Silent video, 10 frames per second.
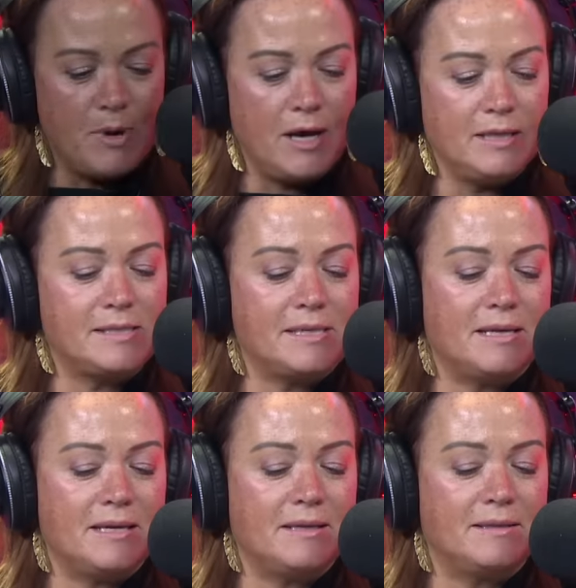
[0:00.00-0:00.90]
Miles,
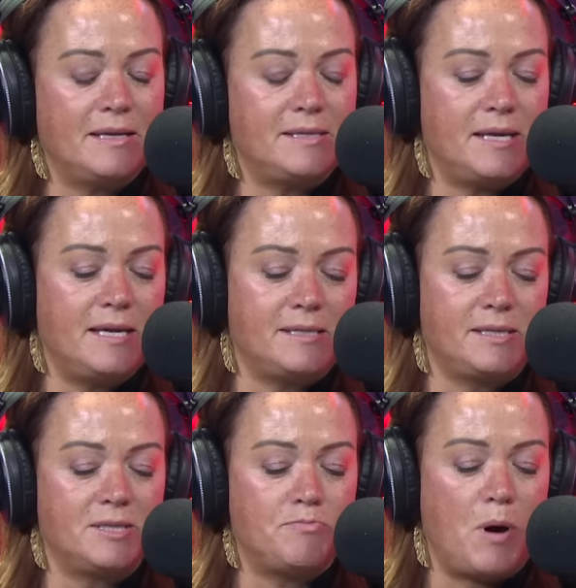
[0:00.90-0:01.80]
this
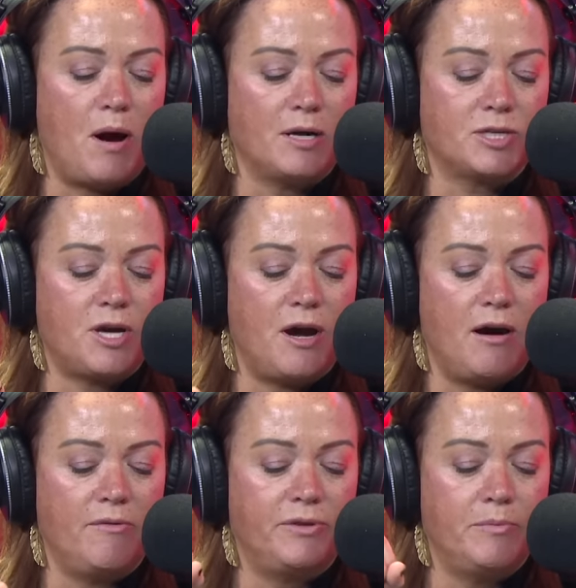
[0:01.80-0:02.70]
isn't part
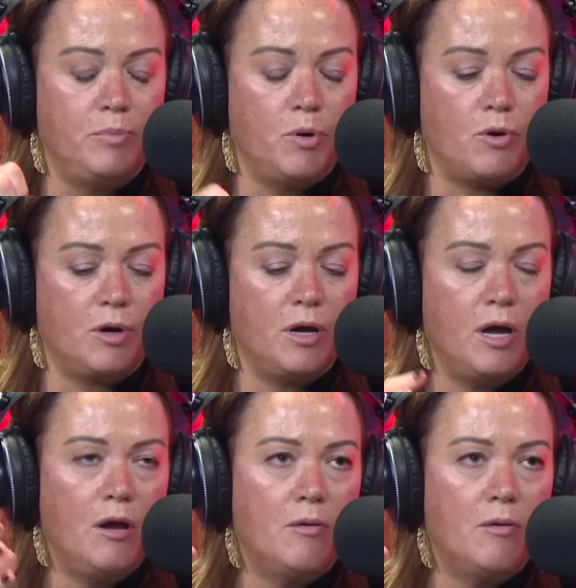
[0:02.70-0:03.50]
of the book,